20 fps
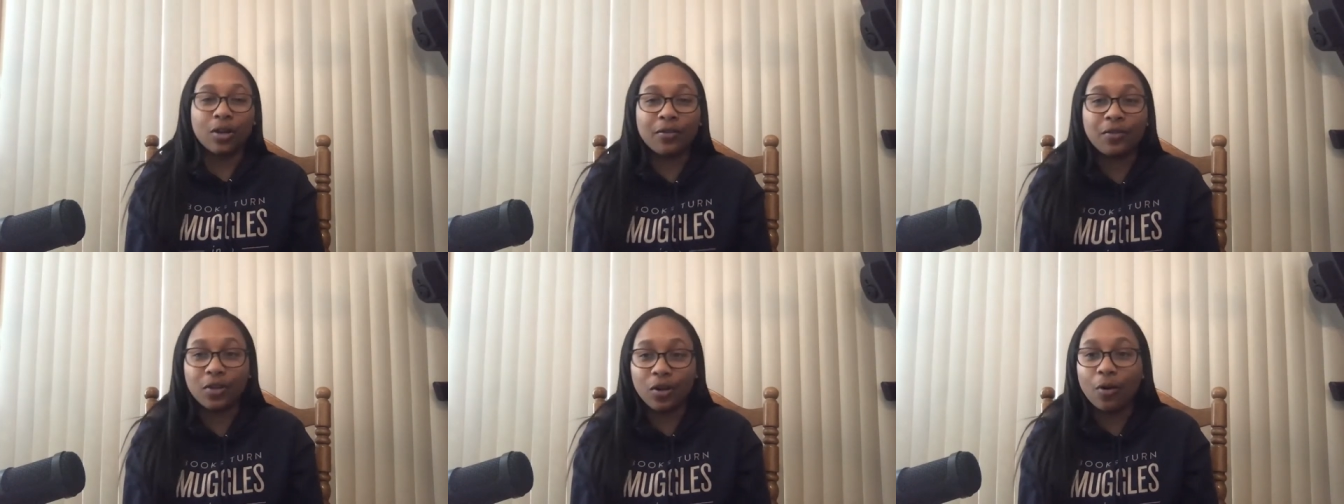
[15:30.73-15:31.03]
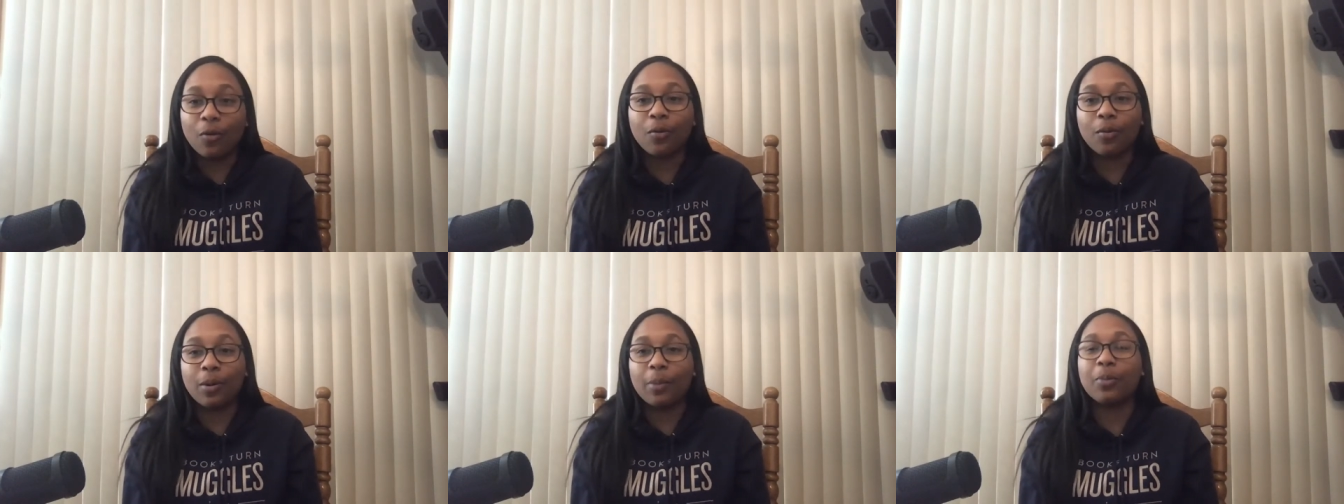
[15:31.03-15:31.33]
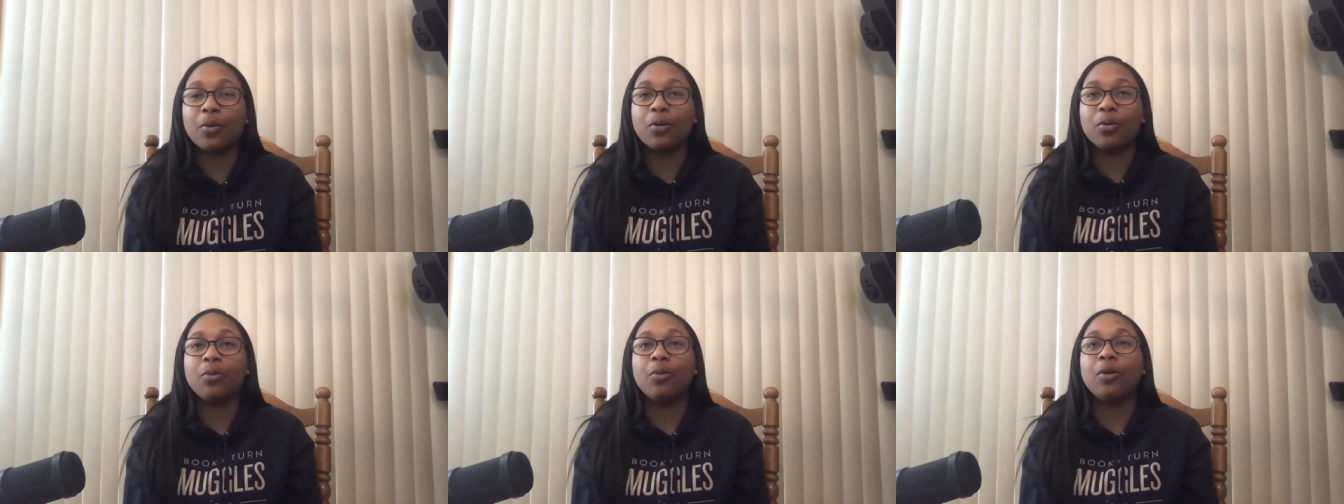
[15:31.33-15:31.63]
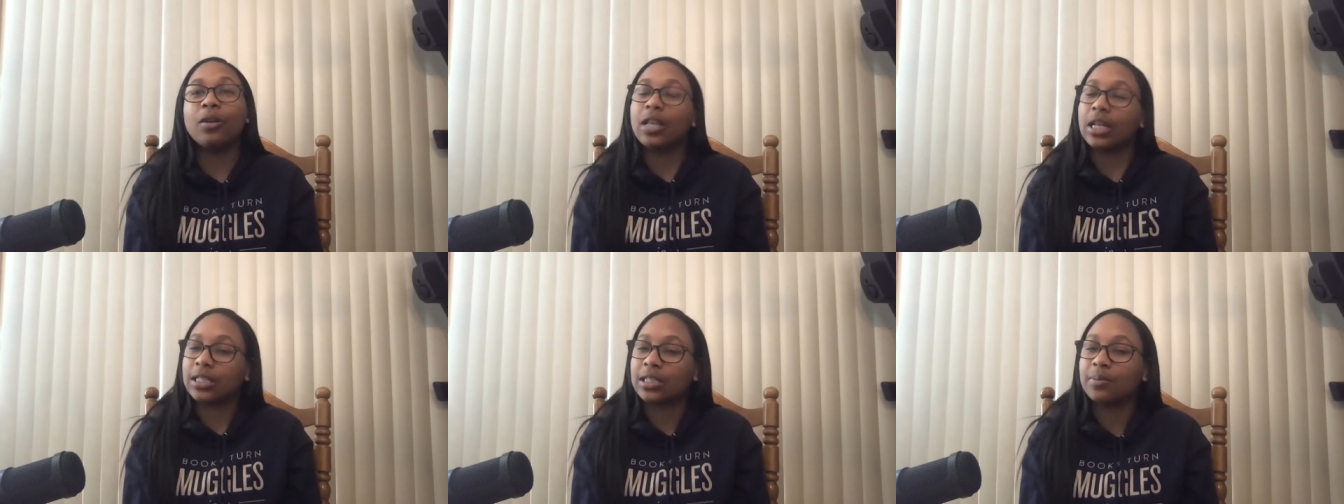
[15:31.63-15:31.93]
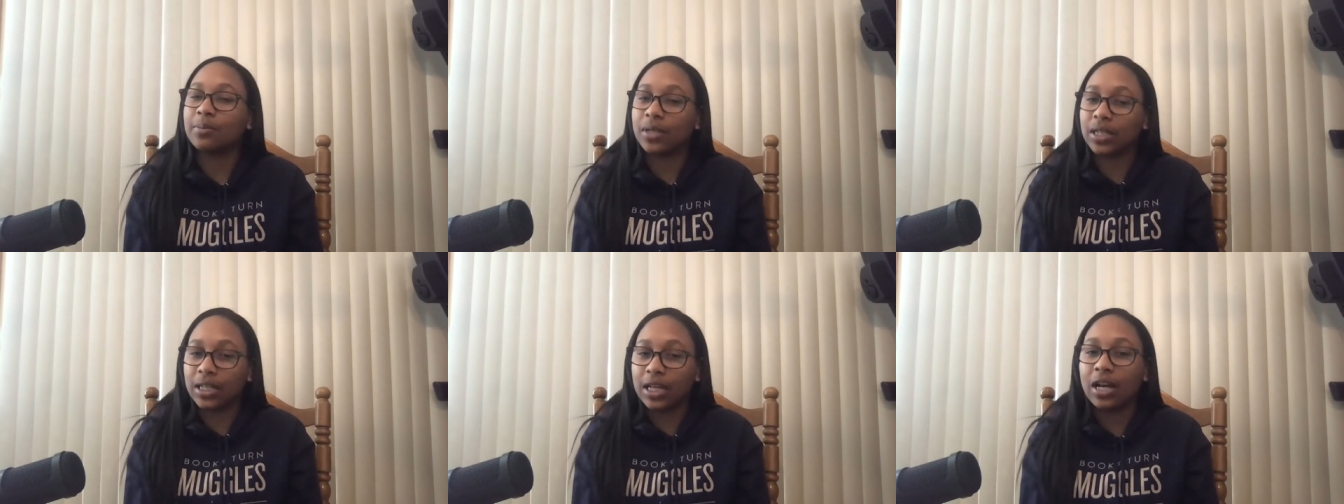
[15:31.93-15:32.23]
If you don't remember who Alexis
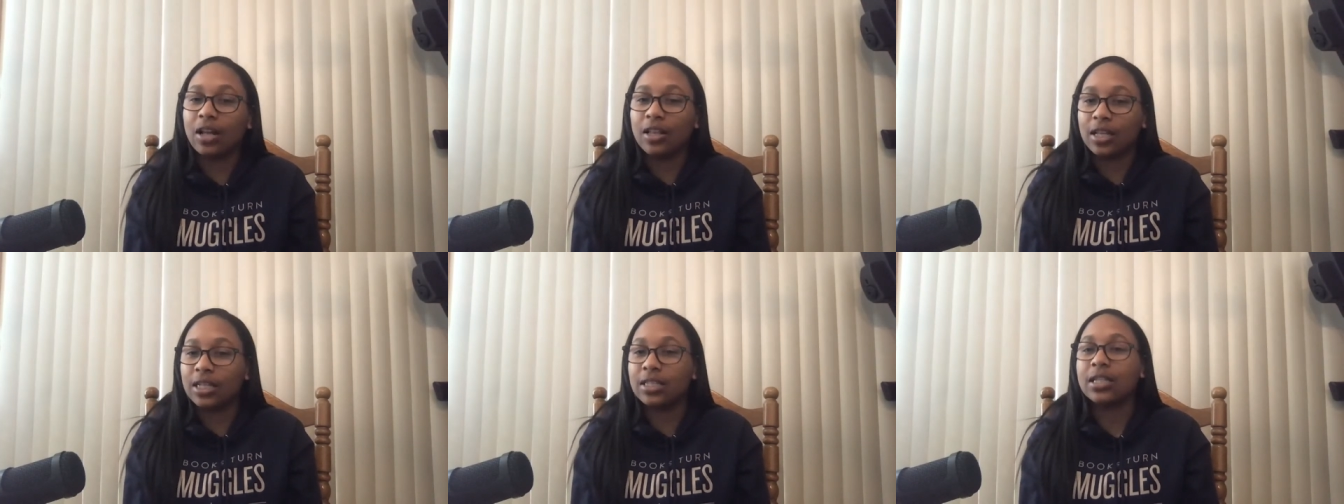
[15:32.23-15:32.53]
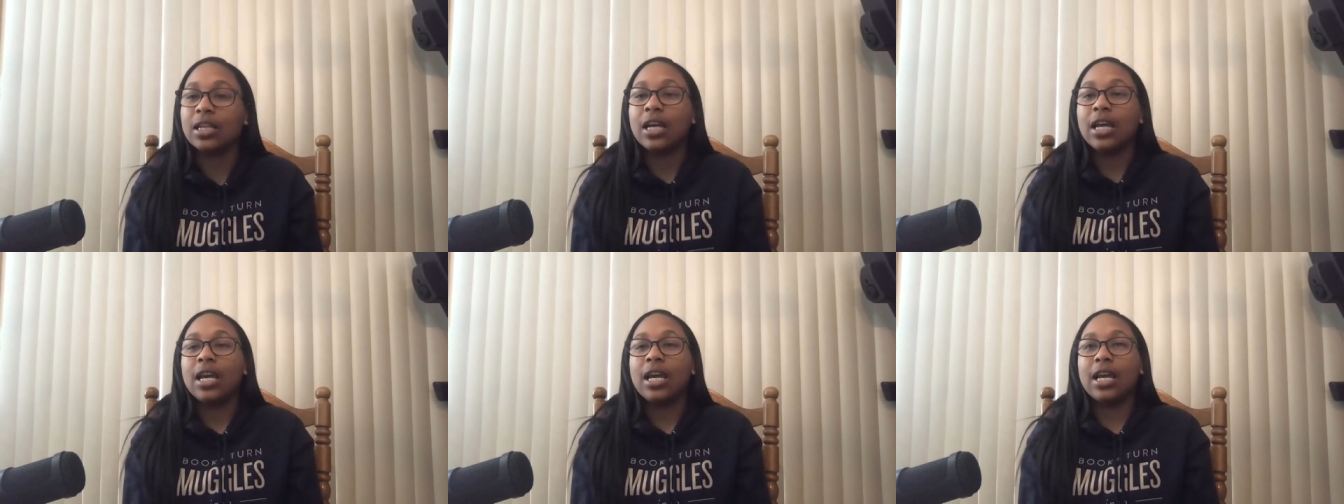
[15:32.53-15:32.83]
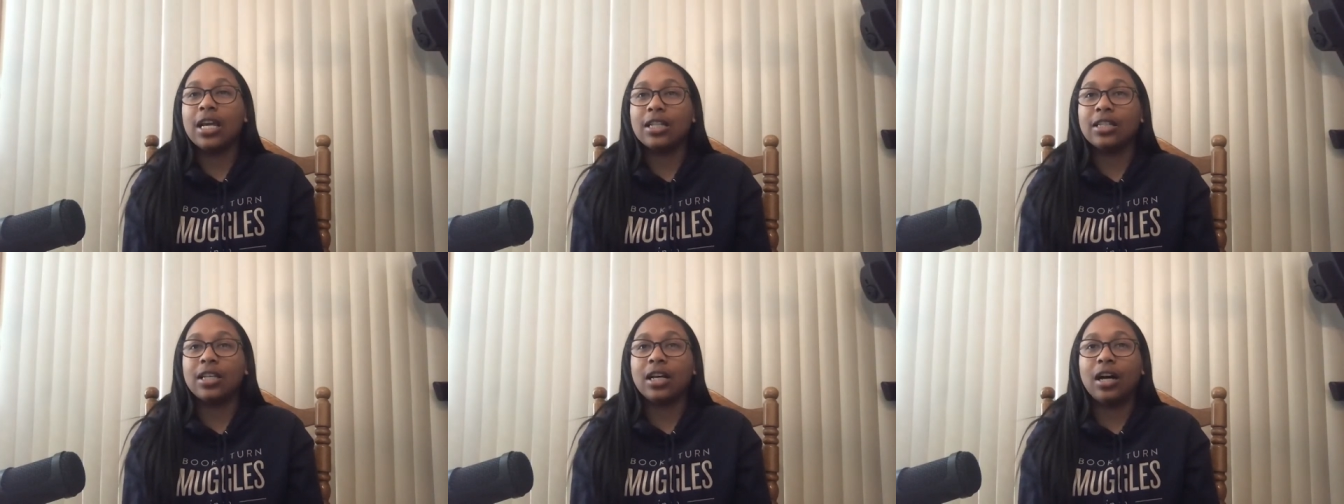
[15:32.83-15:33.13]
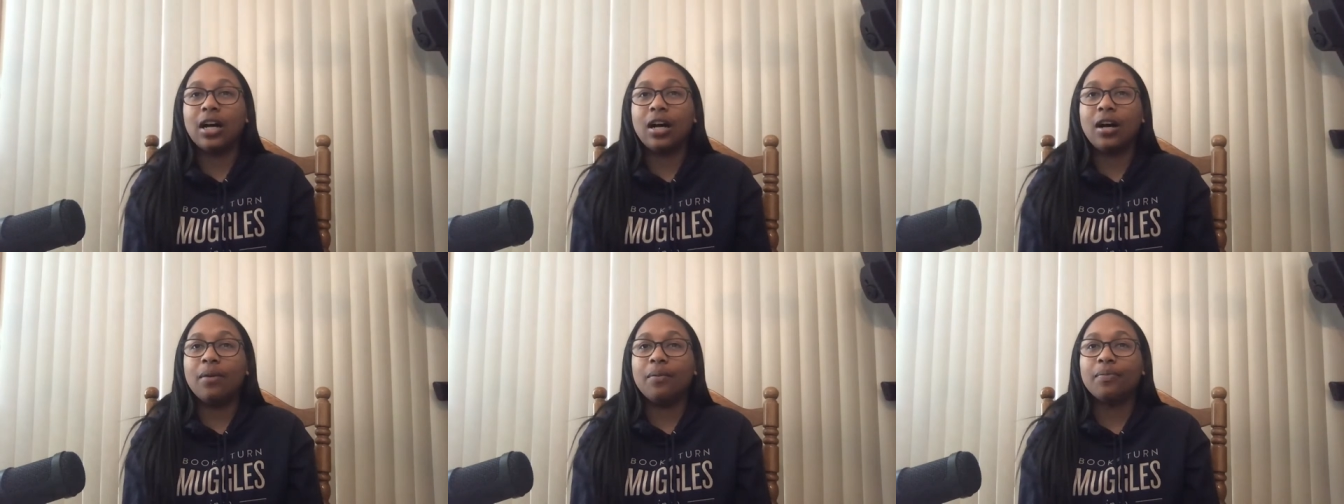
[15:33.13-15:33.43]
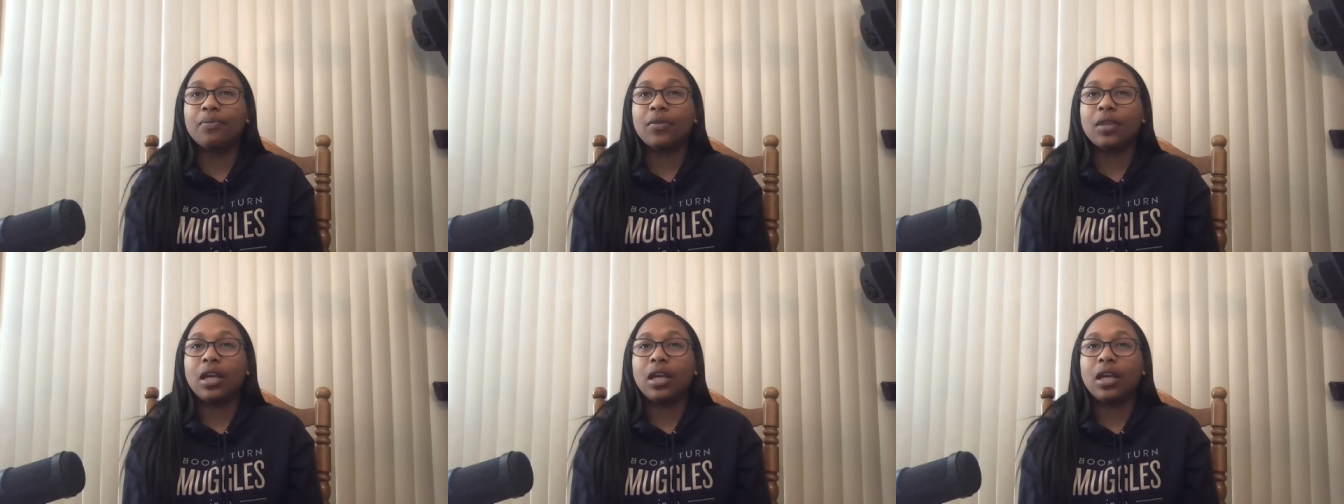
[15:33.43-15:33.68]
Bledel is, it's um,